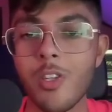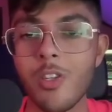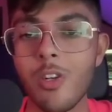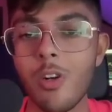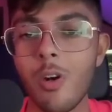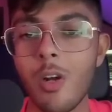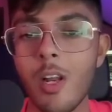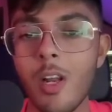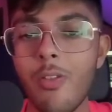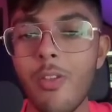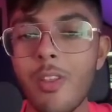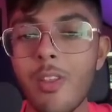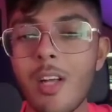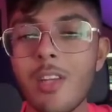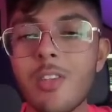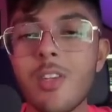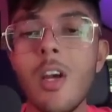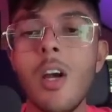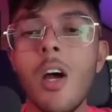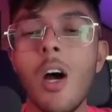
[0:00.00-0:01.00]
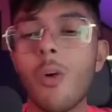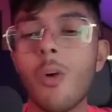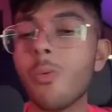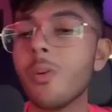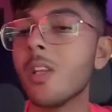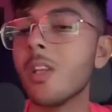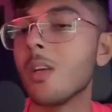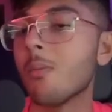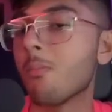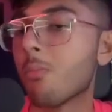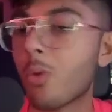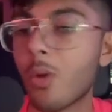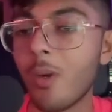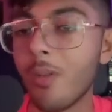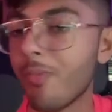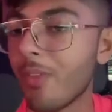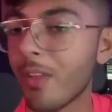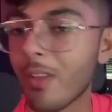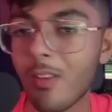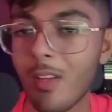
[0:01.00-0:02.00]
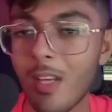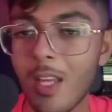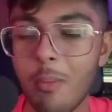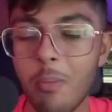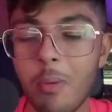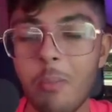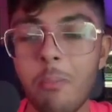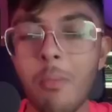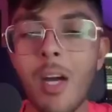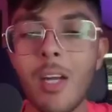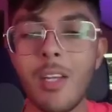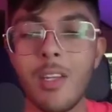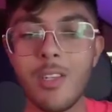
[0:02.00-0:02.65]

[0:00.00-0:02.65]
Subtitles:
And I think that's a really important thing to keep in mind,